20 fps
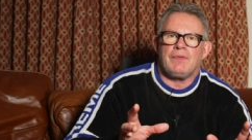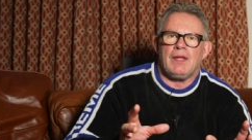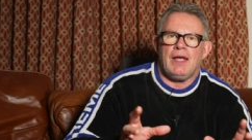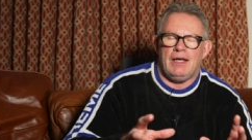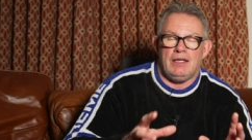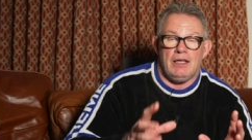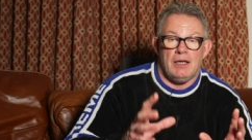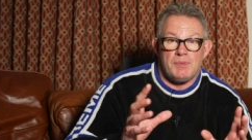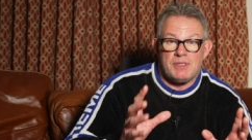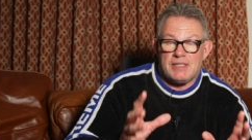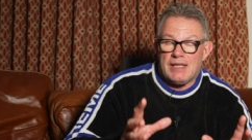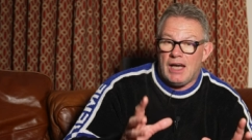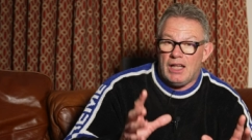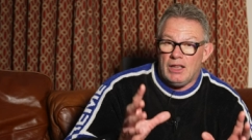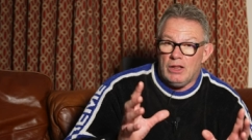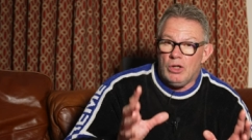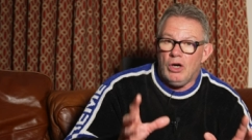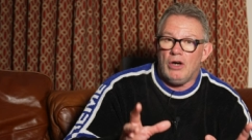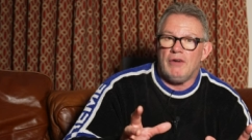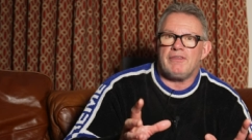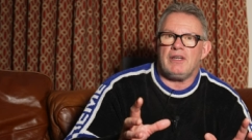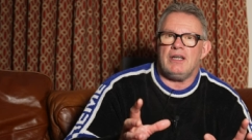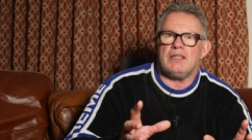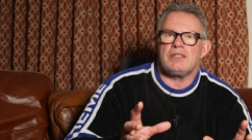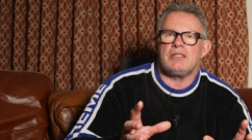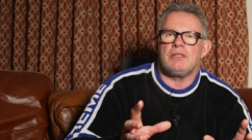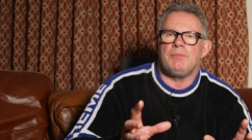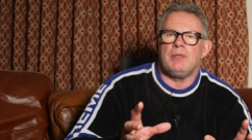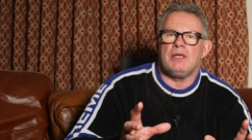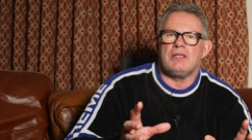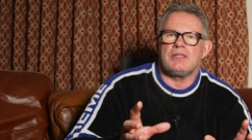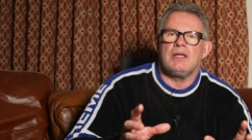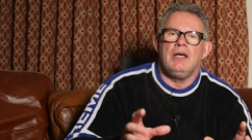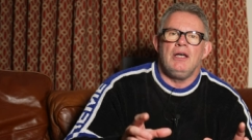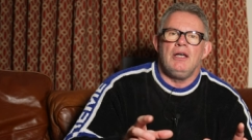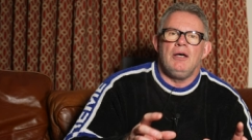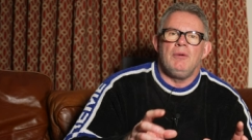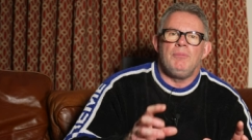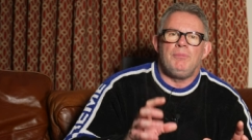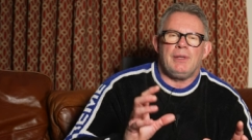and upset a lot of customers
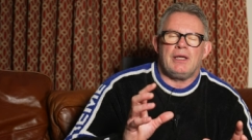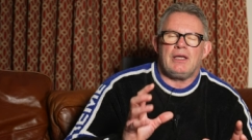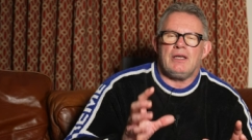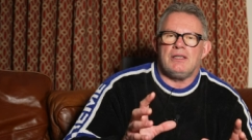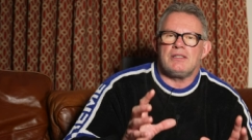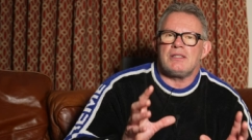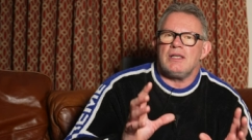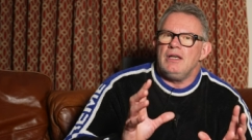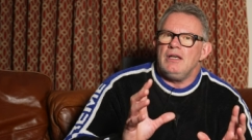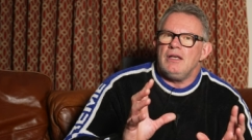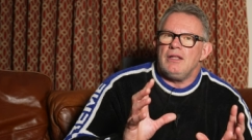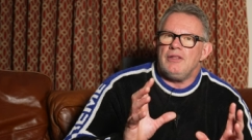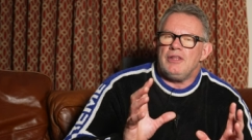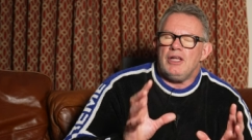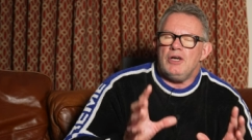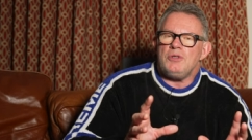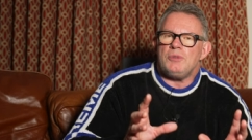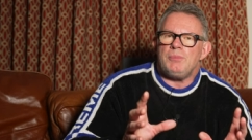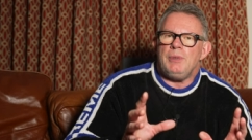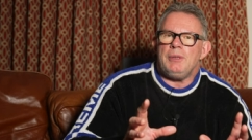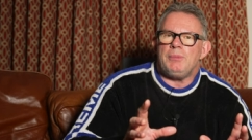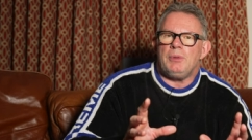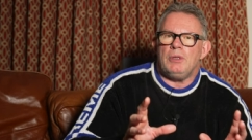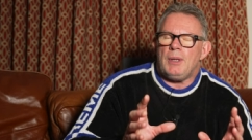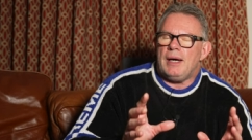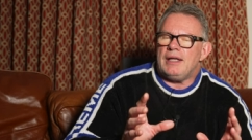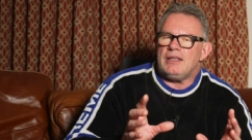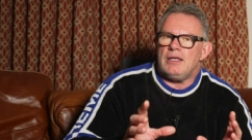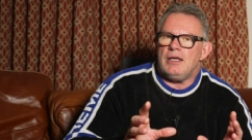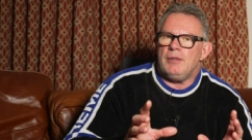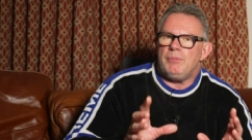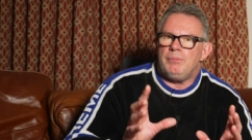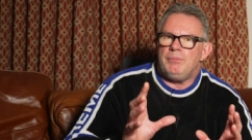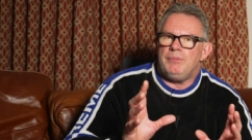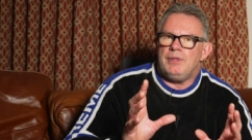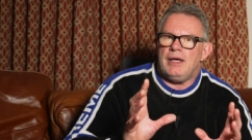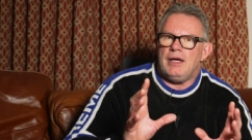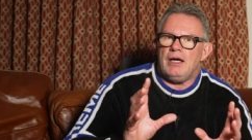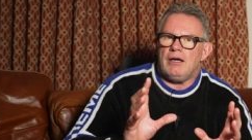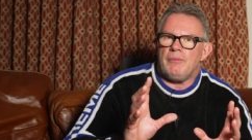because those people who had their,
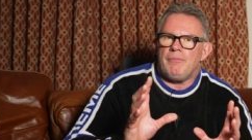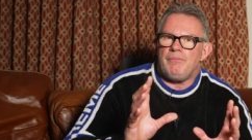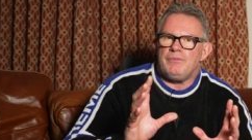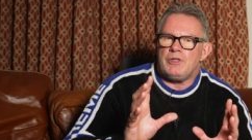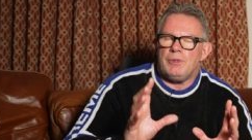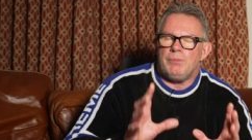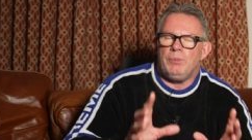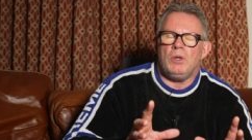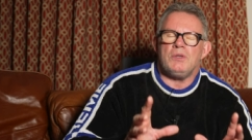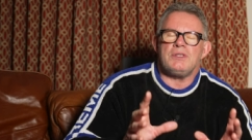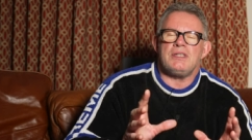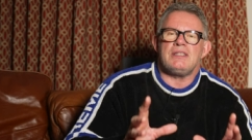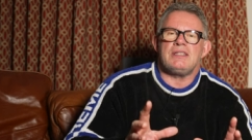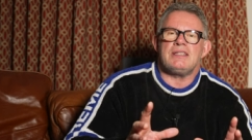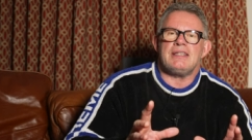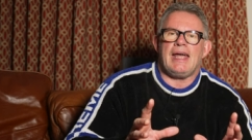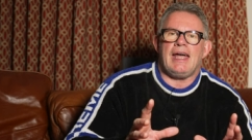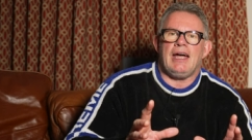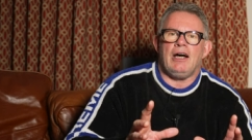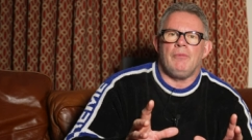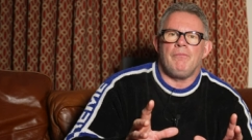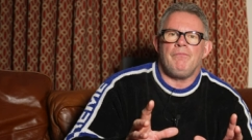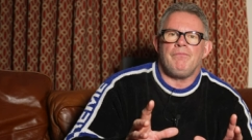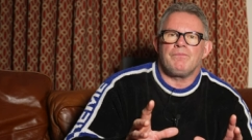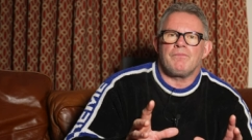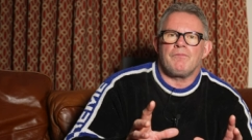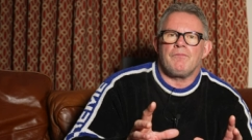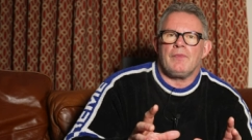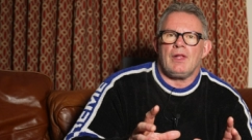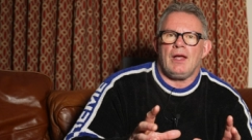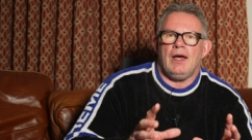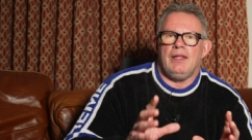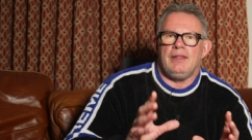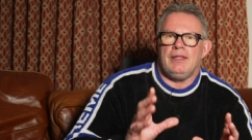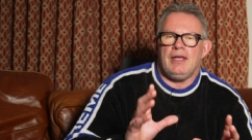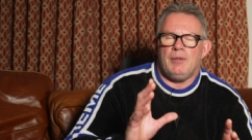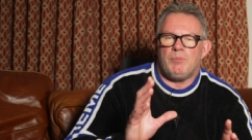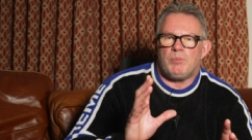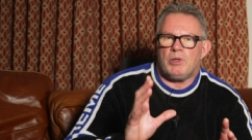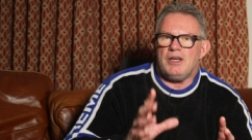their deposits down and
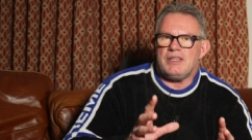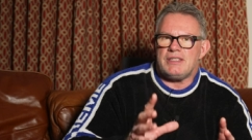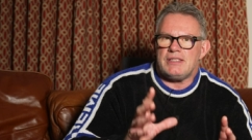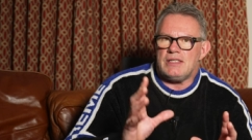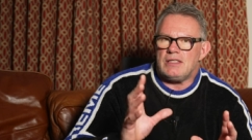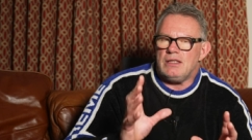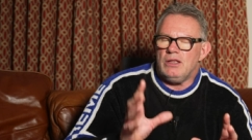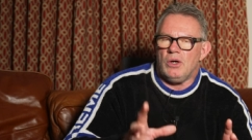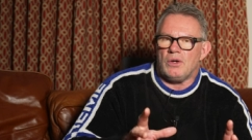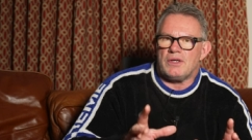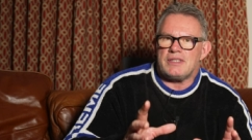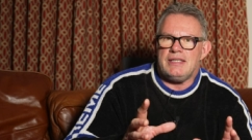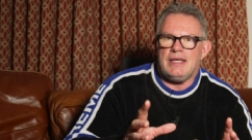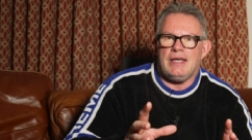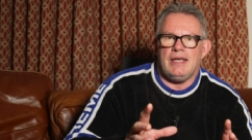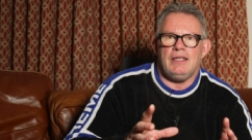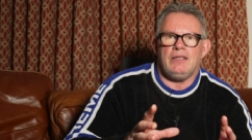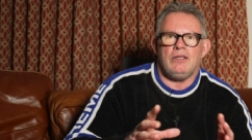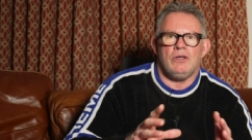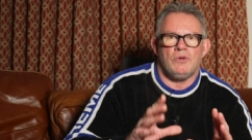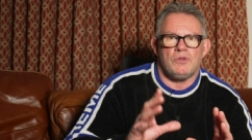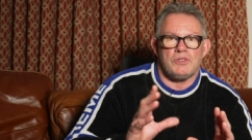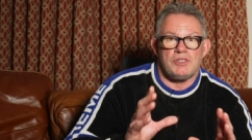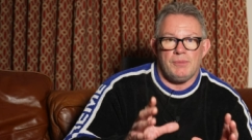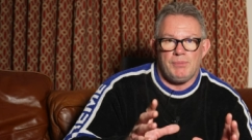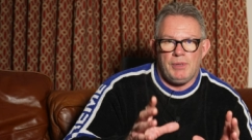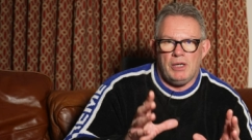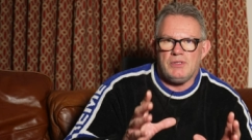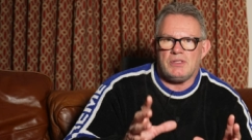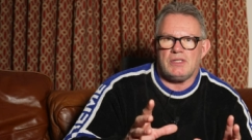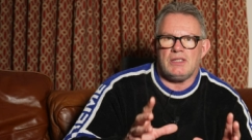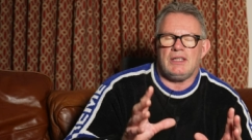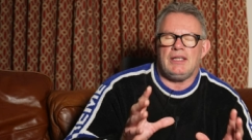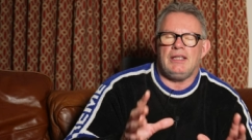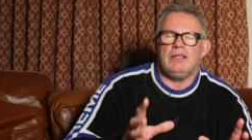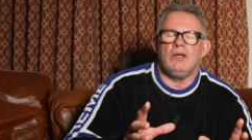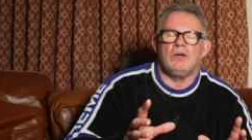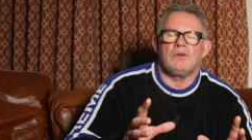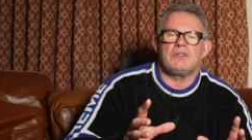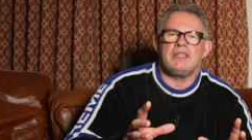their prices locked in or
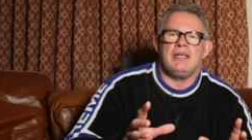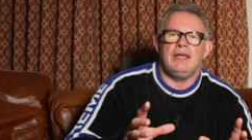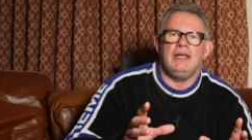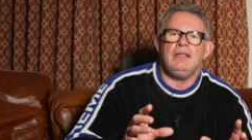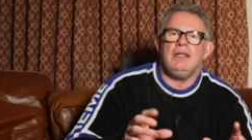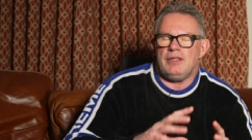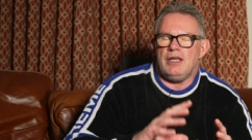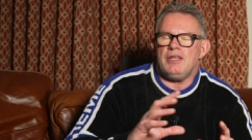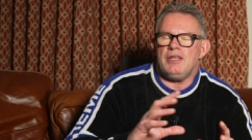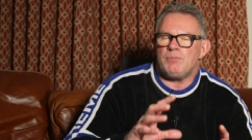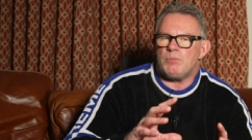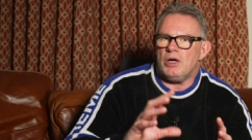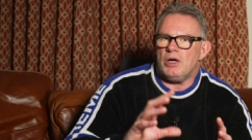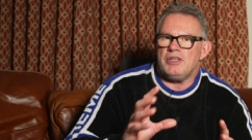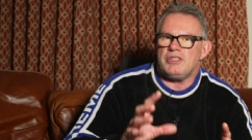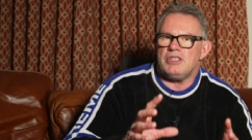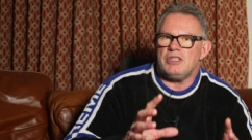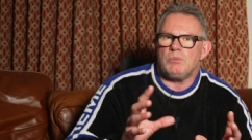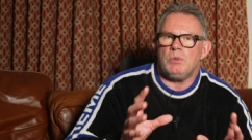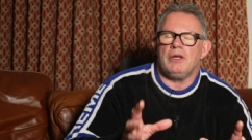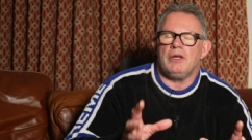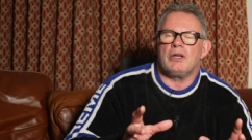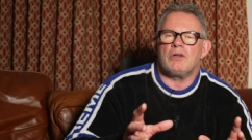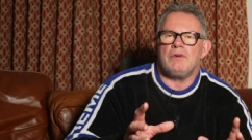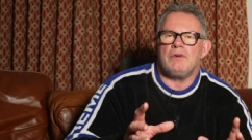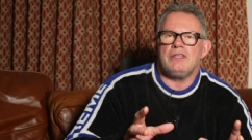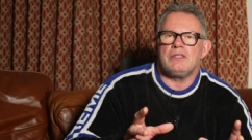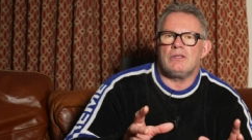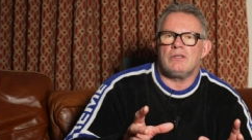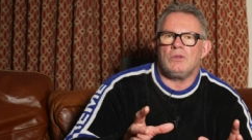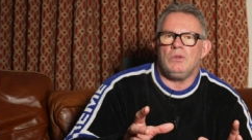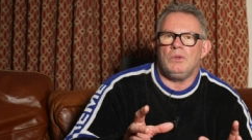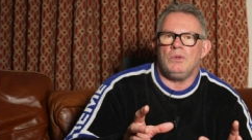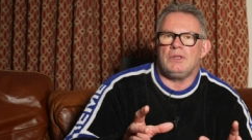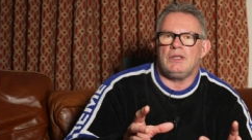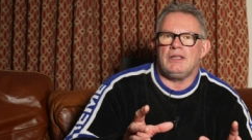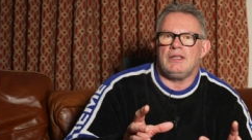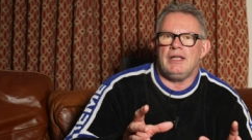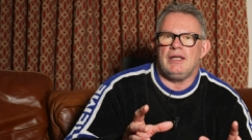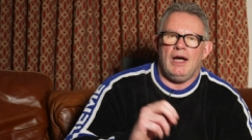supposedly locked in, their prices were increased
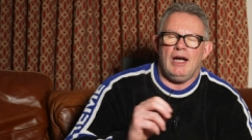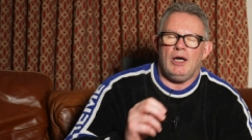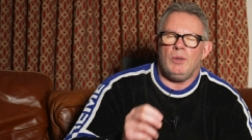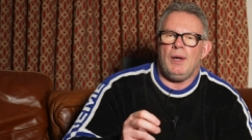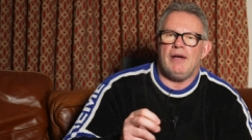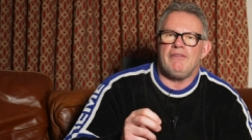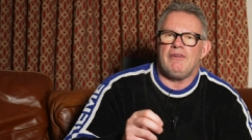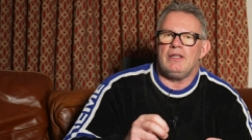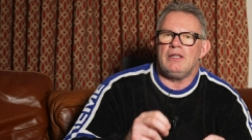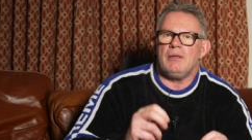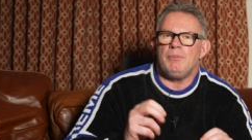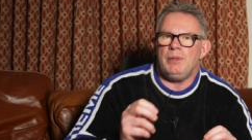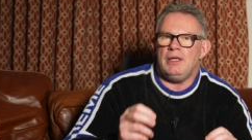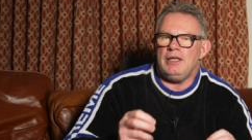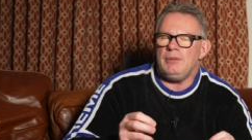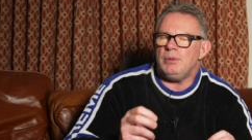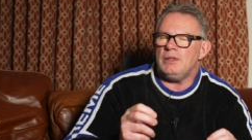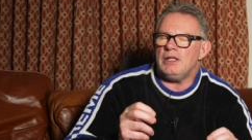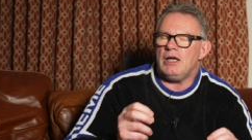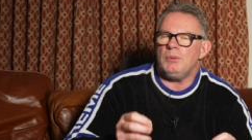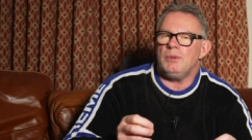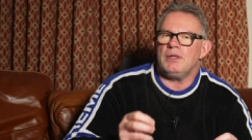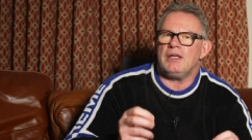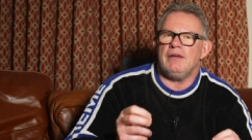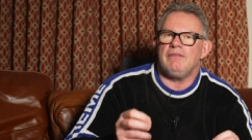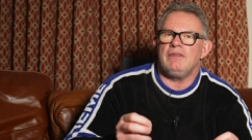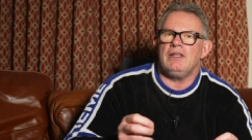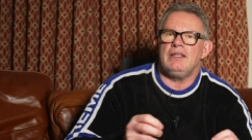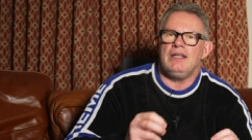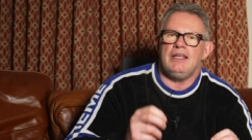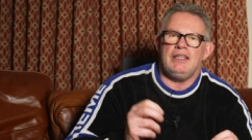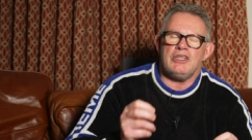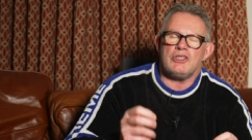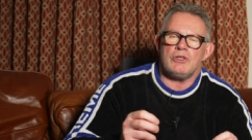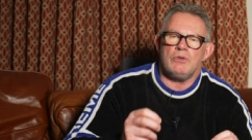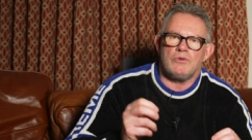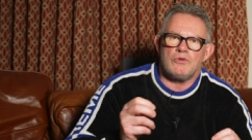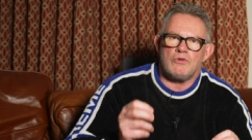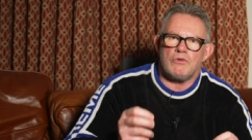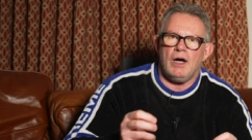accordingly. However, the people that were given an
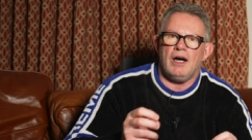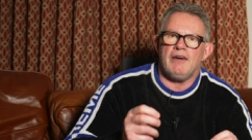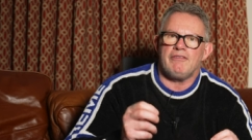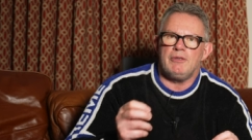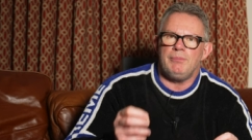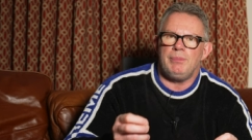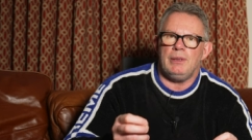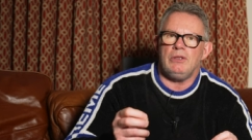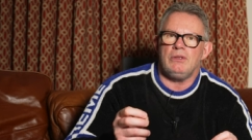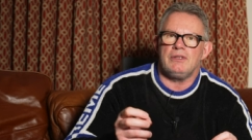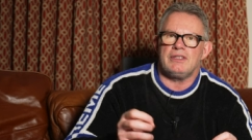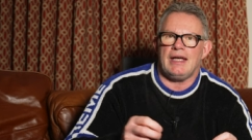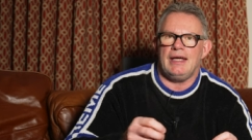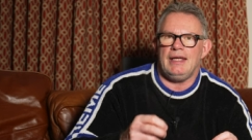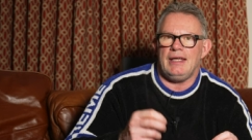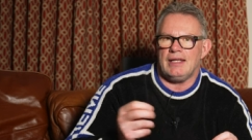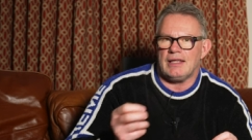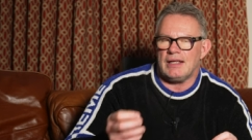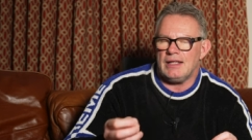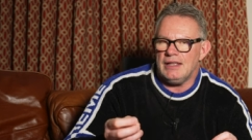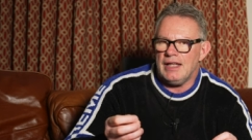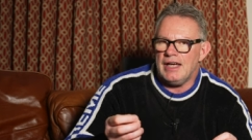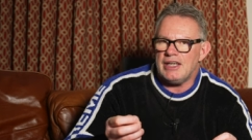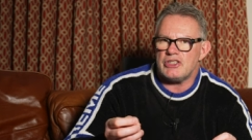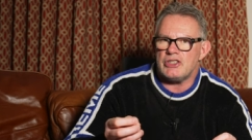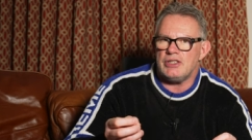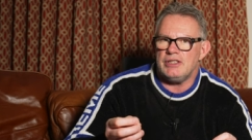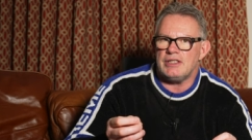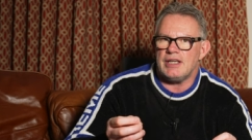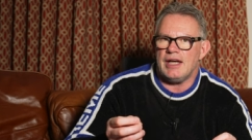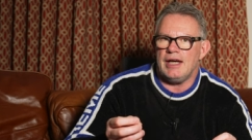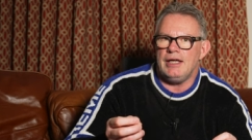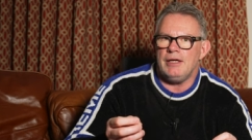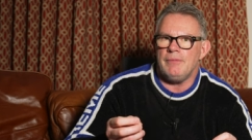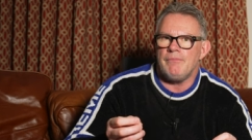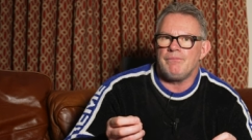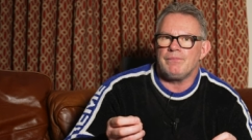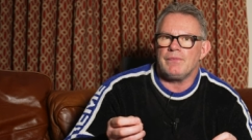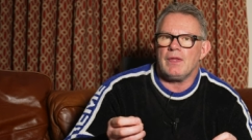initial draft bill date and collection date